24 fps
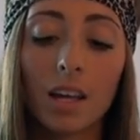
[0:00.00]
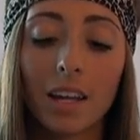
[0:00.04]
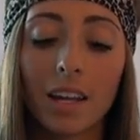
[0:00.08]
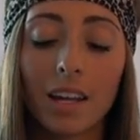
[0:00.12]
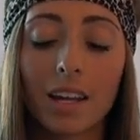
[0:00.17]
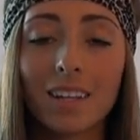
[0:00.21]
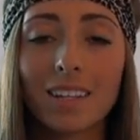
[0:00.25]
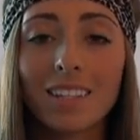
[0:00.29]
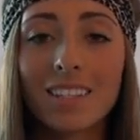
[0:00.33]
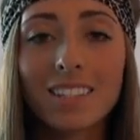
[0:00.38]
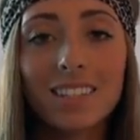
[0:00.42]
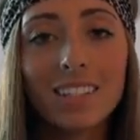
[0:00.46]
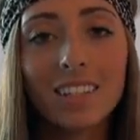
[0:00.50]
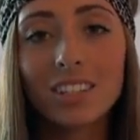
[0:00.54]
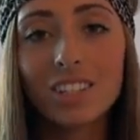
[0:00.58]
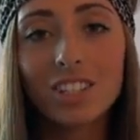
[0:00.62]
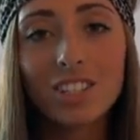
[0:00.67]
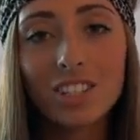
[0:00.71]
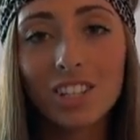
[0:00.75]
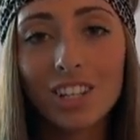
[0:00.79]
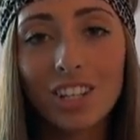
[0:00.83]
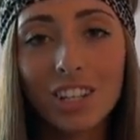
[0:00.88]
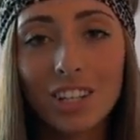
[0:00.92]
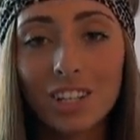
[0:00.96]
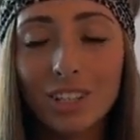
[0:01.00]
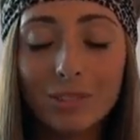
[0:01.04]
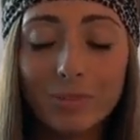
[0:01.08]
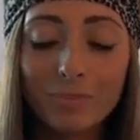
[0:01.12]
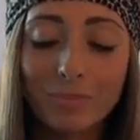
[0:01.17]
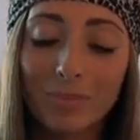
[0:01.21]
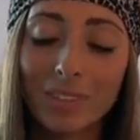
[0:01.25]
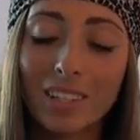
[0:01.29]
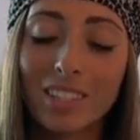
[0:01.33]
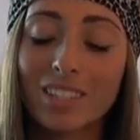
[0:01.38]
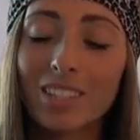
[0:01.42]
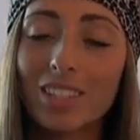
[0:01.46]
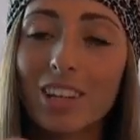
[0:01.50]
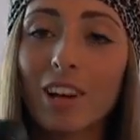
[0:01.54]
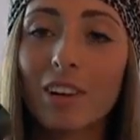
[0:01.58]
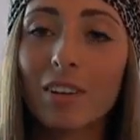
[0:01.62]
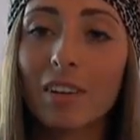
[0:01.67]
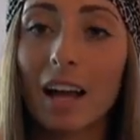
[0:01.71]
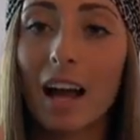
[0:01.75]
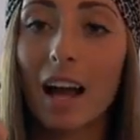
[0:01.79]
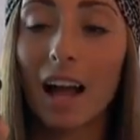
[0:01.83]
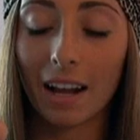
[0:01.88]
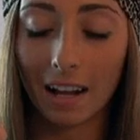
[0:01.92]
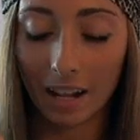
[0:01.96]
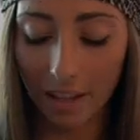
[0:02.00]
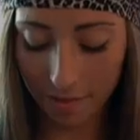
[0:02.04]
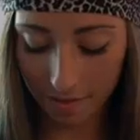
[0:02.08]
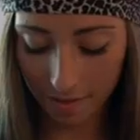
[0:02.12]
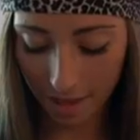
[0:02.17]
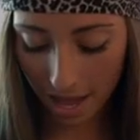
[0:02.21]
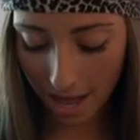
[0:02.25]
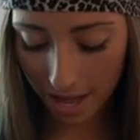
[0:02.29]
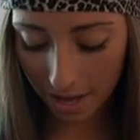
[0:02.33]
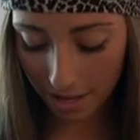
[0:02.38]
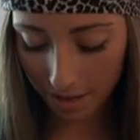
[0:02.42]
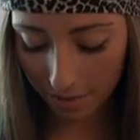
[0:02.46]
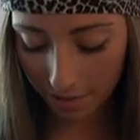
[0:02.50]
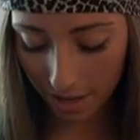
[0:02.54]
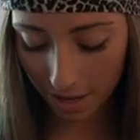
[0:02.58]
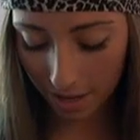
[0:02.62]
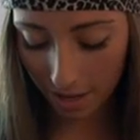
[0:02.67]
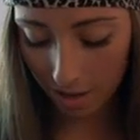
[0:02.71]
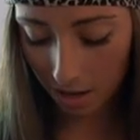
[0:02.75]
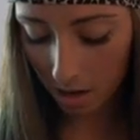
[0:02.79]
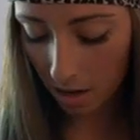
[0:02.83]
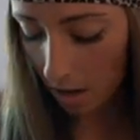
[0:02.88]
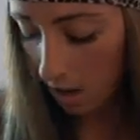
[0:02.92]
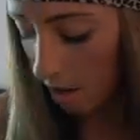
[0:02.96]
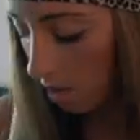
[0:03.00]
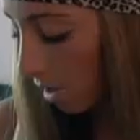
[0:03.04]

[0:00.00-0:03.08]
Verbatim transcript: and isn't it just cute so yeah I got that and then